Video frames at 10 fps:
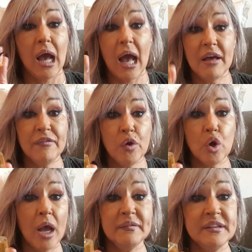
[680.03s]

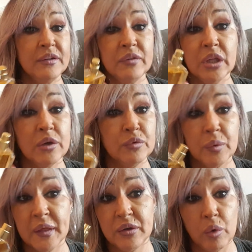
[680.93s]
I've seen videos where
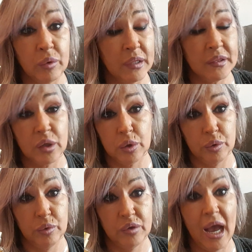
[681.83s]
they don't get the
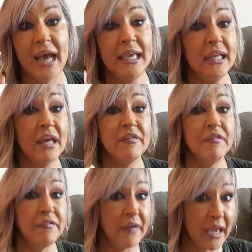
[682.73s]
oud. I get a
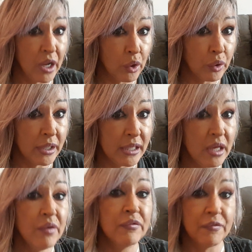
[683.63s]

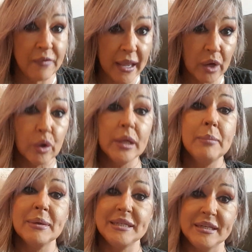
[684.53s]
very, very
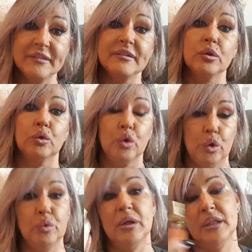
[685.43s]
medicinal
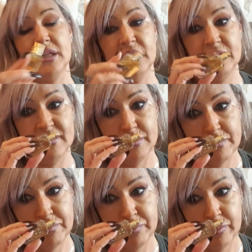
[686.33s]
oud in this.
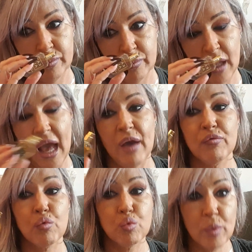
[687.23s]
I've
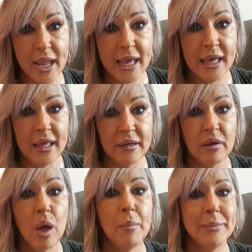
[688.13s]
read
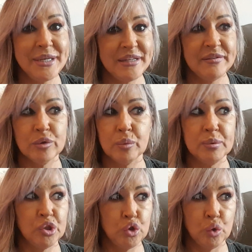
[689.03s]
medicinal
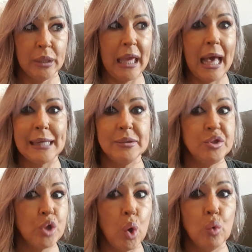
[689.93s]
patchouli. I
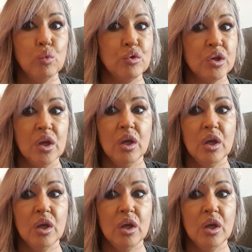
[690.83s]
get